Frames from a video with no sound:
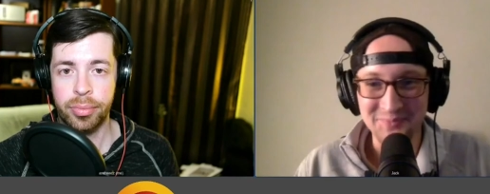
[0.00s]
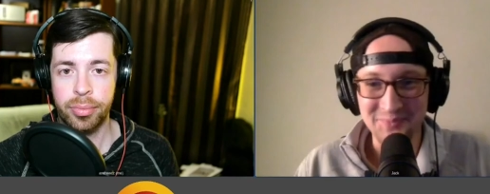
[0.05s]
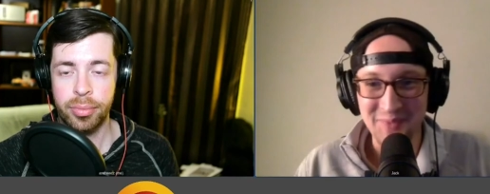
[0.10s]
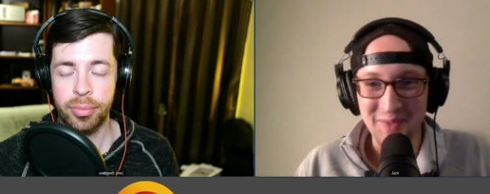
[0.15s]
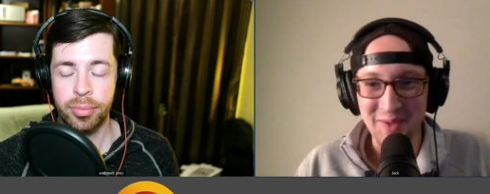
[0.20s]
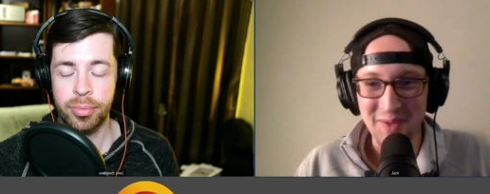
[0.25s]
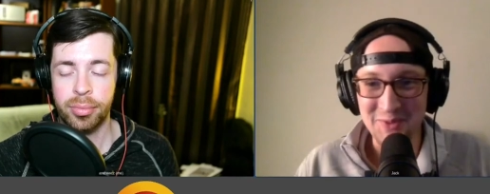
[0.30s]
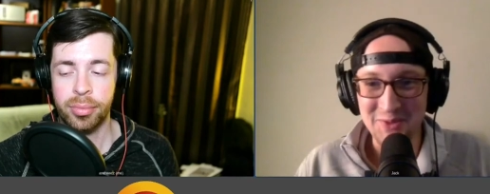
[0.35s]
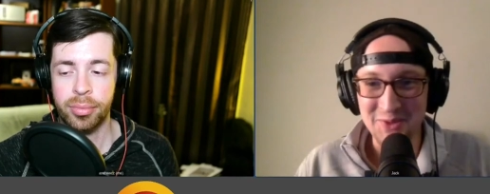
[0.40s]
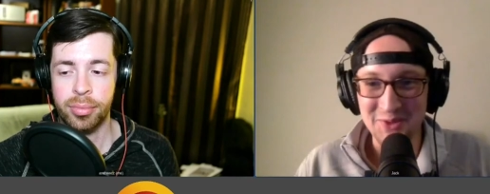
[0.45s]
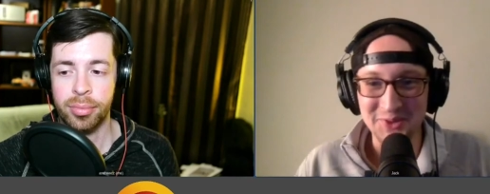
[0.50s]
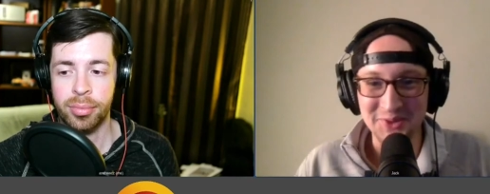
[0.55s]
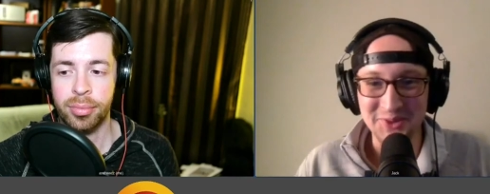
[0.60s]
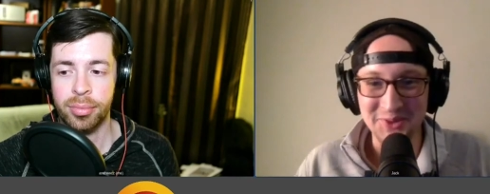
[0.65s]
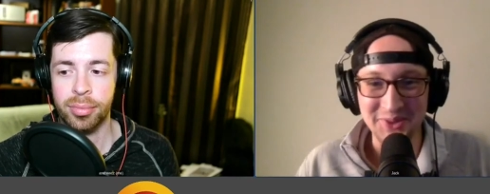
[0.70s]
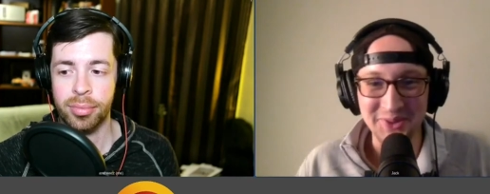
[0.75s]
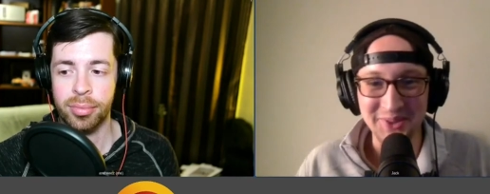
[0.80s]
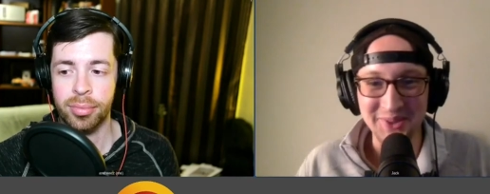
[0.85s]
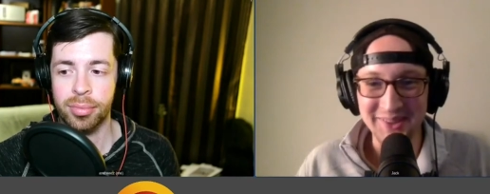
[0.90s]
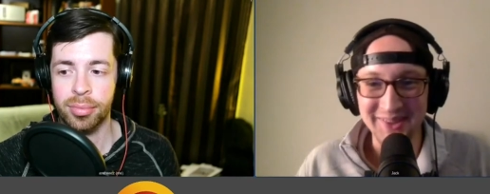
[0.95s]

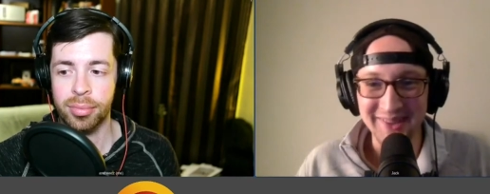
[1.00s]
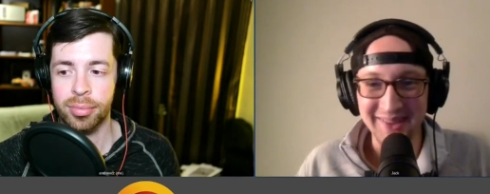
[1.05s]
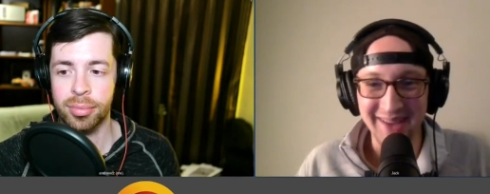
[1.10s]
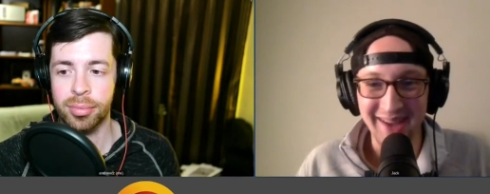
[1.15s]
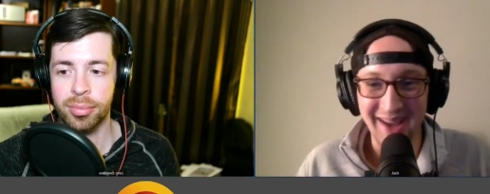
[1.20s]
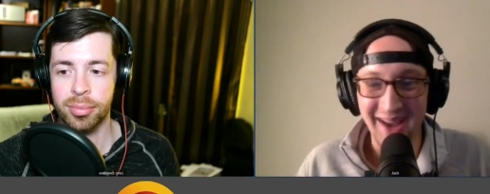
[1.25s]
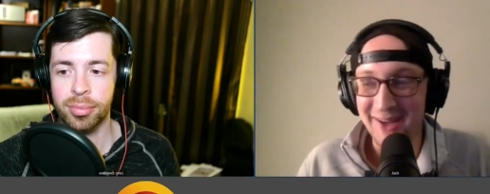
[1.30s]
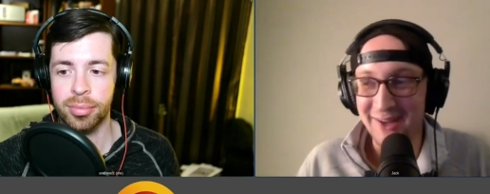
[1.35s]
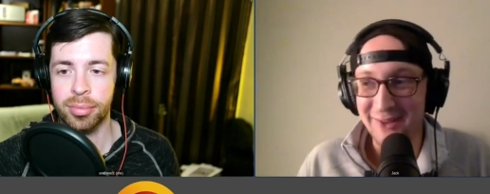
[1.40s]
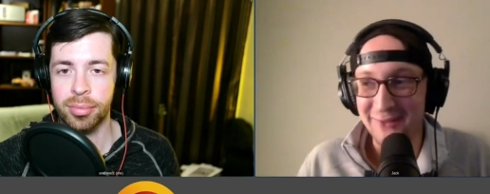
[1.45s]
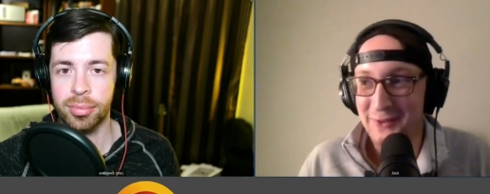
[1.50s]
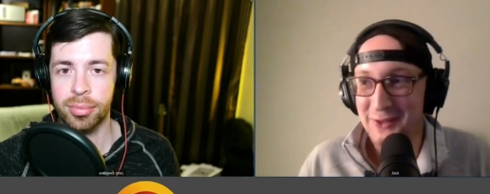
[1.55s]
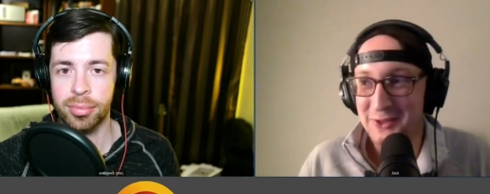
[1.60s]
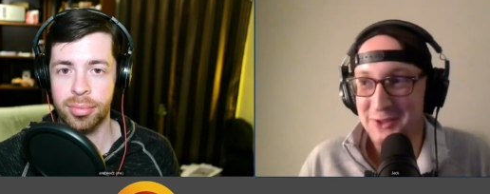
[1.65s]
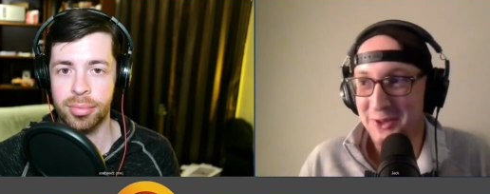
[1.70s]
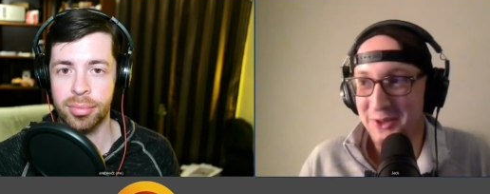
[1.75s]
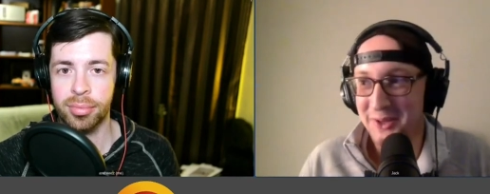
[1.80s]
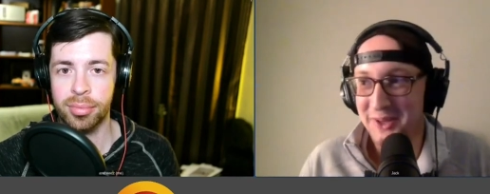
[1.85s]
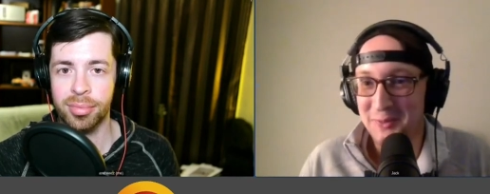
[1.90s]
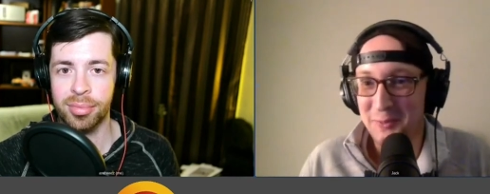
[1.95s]
Speaker 1: Absolutely, it fits our
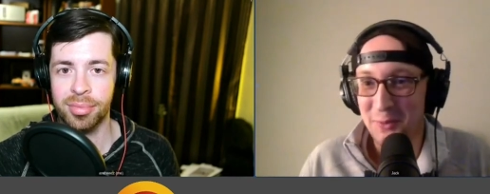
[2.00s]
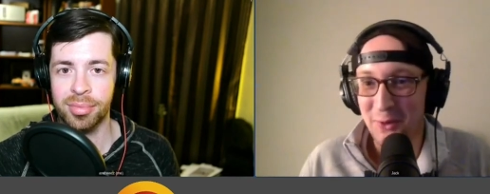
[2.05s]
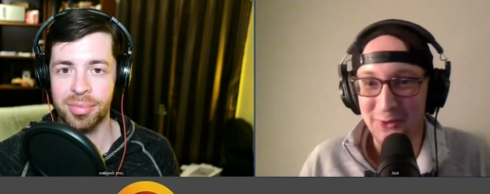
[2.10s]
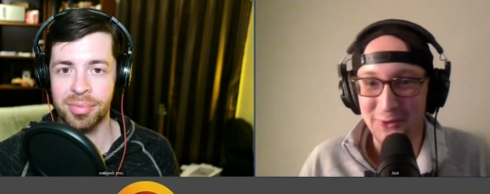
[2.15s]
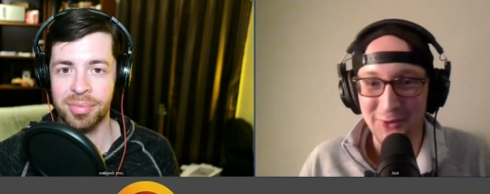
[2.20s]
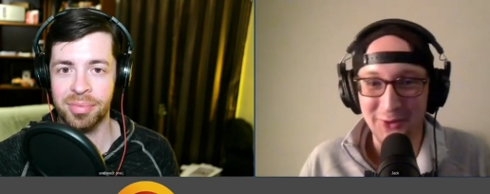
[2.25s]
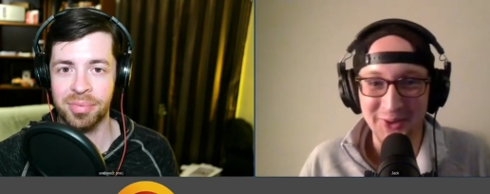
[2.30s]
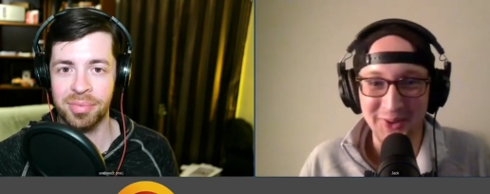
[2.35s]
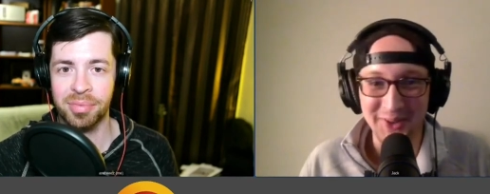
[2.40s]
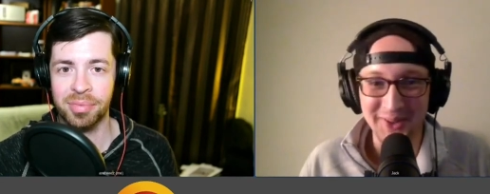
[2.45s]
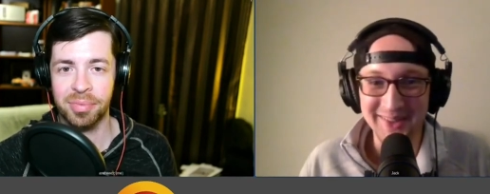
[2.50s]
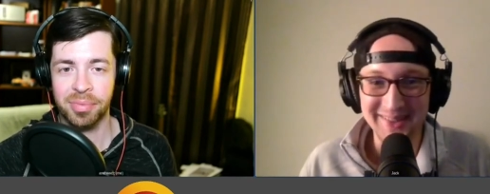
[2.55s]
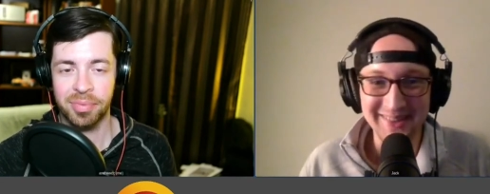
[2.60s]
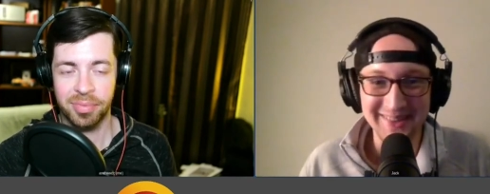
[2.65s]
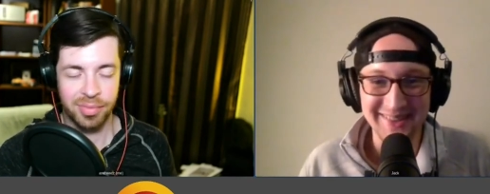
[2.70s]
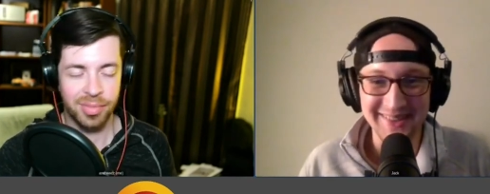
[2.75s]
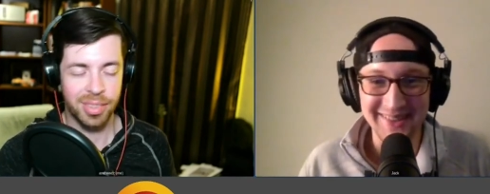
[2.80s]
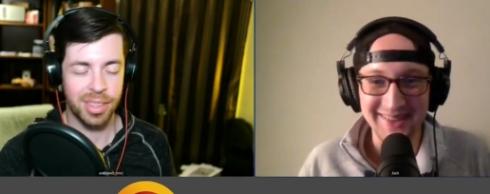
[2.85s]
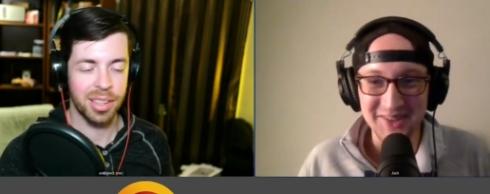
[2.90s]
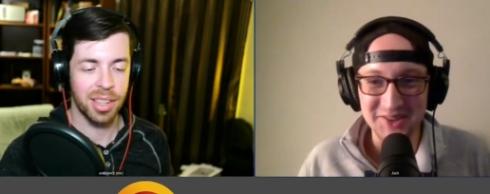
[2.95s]
need perfectly.
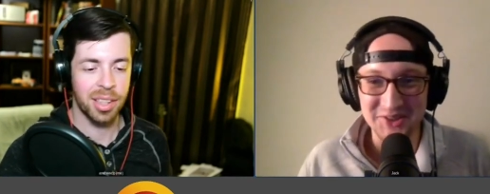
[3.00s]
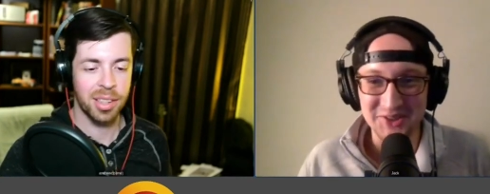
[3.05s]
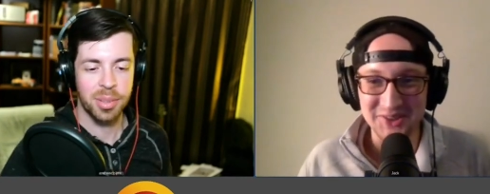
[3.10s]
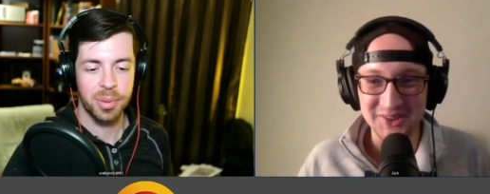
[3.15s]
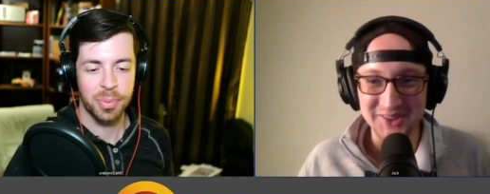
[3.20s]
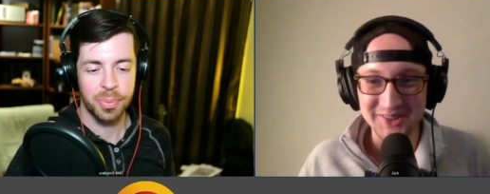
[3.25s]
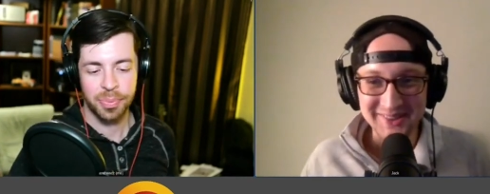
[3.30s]
Honestly,